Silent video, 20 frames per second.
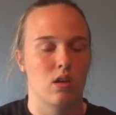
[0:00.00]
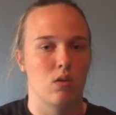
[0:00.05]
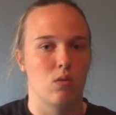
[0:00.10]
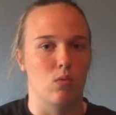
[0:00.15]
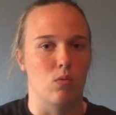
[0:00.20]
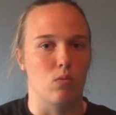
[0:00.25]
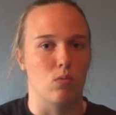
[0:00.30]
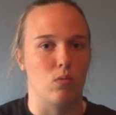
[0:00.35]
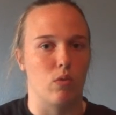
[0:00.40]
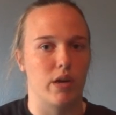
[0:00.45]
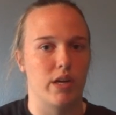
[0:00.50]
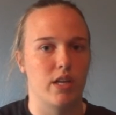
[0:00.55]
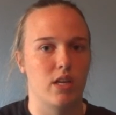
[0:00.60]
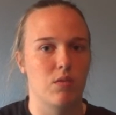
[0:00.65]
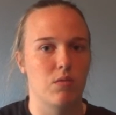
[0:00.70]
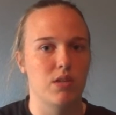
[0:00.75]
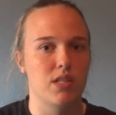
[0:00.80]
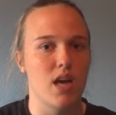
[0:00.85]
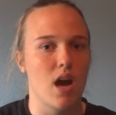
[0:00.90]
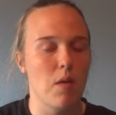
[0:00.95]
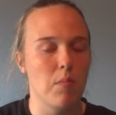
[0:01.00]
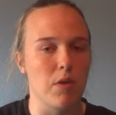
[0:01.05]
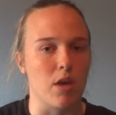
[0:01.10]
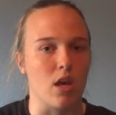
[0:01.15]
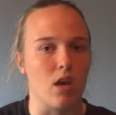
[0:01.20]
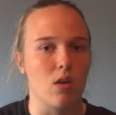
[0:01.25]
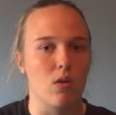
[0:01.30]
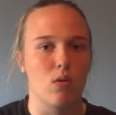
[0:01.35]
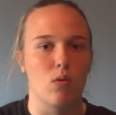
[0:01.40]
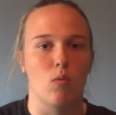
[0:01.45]
Why didn't no one tell
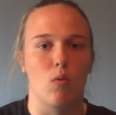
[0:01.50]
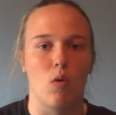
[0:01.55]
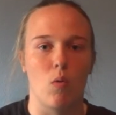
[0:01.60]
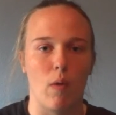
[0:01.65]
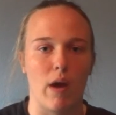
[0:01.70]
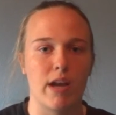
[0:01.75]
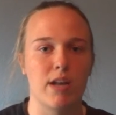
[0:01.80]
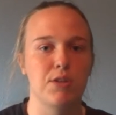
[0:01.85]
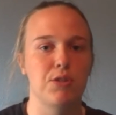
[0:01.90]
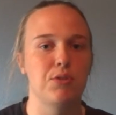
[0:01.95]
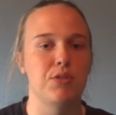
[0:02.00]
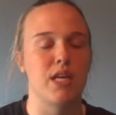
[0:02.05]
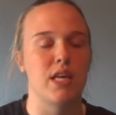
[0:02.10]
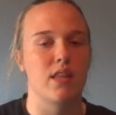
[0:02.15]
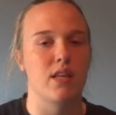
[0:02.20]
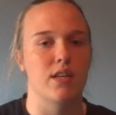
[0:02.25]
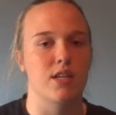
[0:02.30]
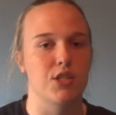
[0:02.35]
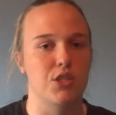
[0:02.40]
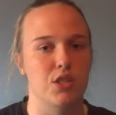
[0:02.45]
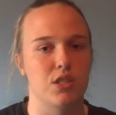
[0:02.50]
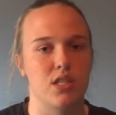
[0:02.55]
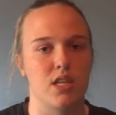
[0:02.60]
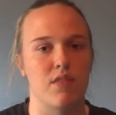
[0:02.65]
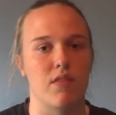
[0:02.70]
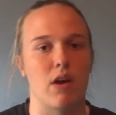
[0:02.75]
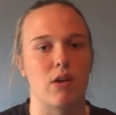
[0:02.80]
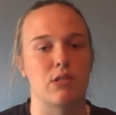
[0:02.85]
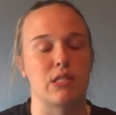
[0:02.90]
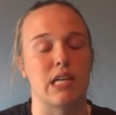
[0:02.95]
me? Well, why don't you take the
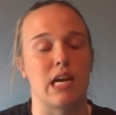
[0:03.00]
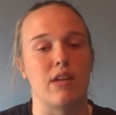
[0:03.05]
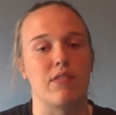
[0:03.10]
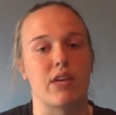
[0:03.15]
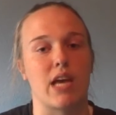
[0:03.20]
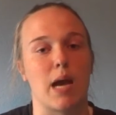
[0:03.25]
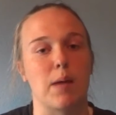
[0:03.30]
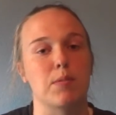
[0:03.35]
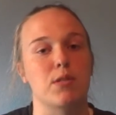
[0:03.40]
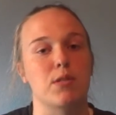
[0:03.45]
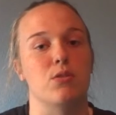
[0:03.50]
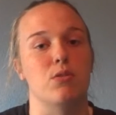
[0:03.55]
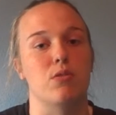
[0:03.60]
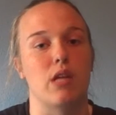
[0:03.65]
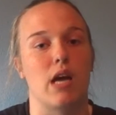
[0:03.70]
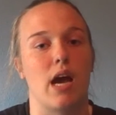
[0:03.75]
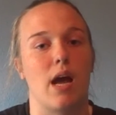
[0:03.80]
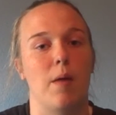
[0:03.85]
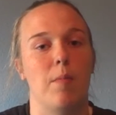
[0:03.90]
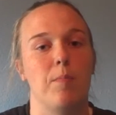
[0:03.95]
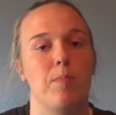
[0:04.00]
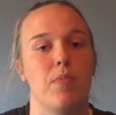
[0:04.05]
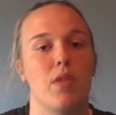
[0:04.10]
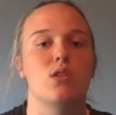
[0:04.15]
initiative outside of CAP that?